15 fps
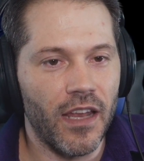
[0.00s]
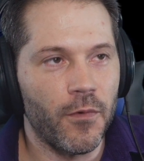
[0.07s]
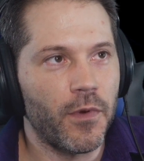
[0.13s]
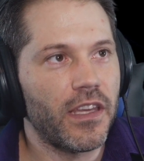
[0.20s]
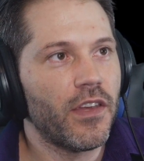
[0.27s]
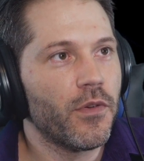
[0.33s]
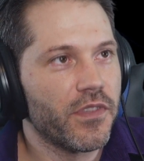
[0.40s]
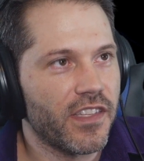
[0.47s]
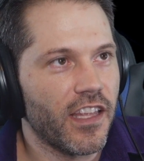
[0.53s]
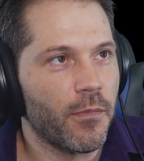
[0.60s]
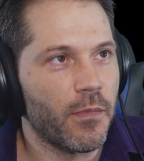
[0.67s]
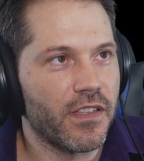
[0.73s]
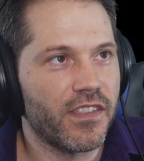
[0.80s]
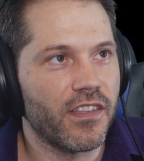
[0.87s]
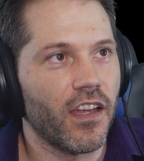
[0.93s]
we use
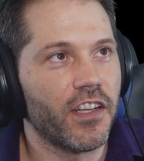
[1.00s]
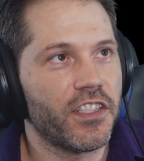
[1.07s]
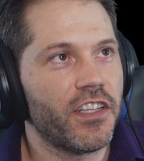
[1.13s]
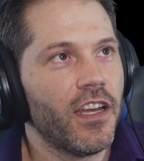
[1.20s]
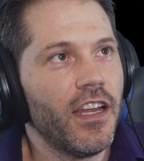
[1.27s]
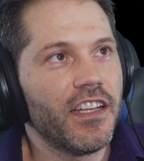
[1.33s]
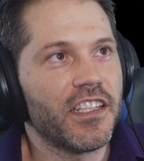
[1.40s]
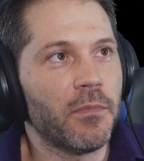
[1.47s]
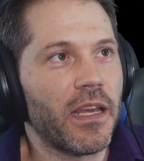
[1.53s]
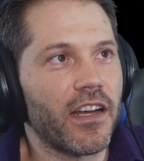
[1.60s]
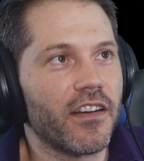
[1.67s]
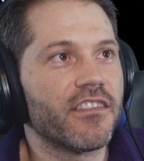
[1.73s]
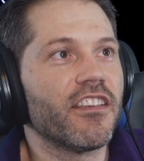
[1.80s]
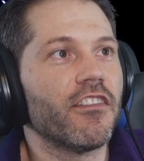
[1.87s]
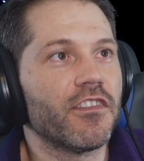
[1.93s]
them as such to make
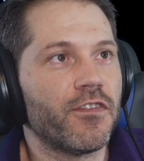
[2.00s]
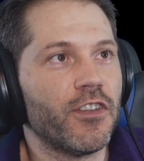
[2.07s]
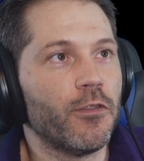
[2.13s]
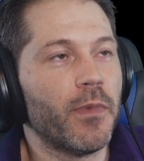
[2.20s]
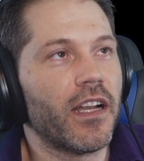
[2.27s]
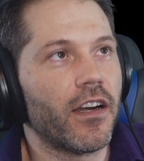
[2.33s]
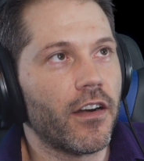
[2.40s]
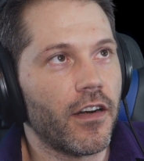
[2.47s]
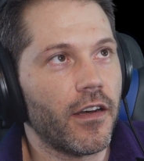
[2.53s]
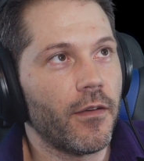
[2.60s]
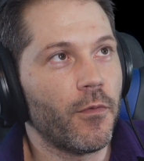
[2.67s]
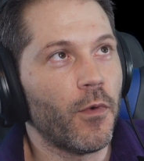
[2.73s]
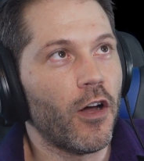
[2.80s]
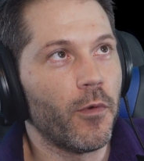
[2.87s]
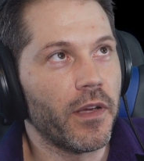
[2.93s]
ourselves feel better
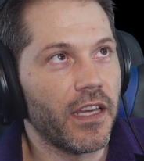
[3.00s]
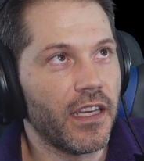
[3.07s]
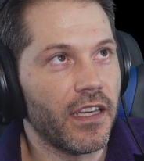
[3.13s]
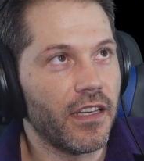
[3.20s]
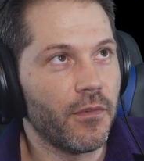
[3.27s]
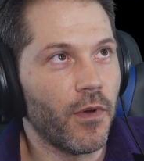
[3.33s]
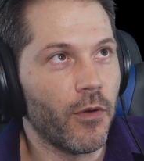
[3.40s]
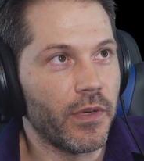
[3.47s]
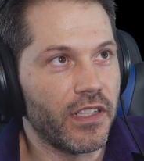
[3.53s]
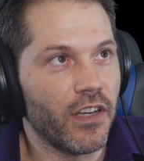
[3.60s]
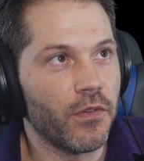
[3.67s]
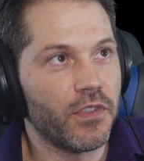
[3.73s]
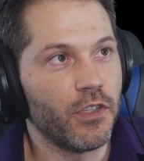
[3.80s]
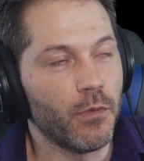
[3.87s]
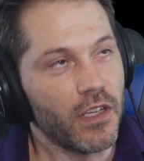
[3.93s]
while we
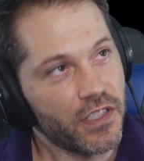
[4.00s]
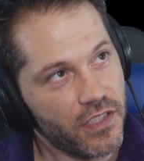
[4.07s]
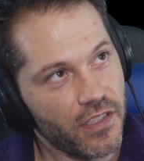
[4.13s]
don't do much.